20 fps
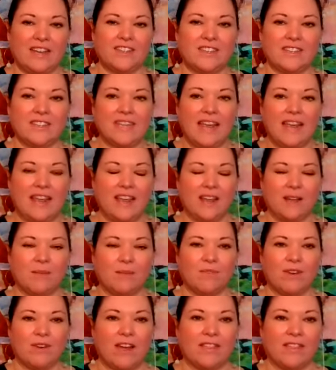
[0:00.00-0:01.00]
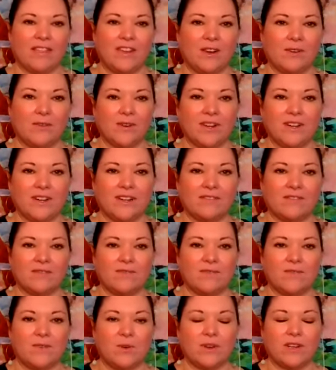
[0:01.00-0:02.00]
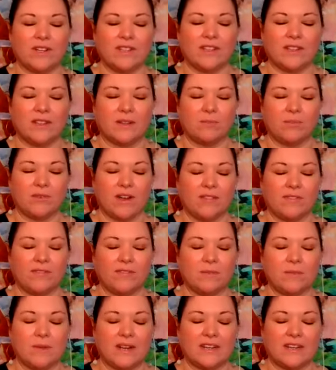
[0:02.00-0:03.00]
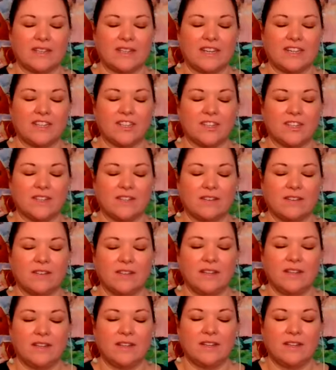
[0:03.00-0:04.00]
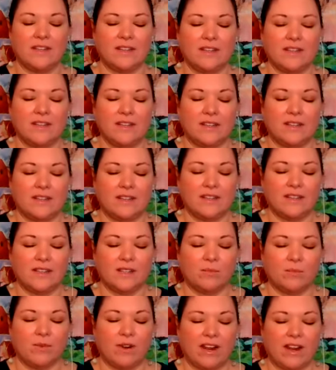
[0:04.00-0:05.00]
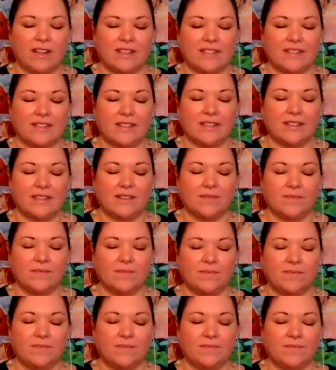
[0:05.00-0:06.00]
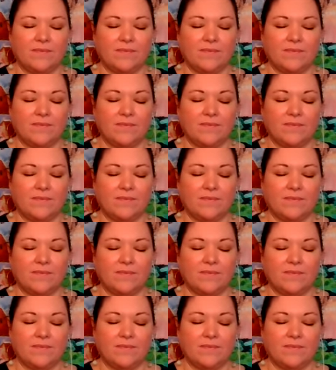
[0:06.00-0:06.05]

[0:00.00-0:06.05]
And just take a breath here. We're going to focus on the breath for meditation to bring us in.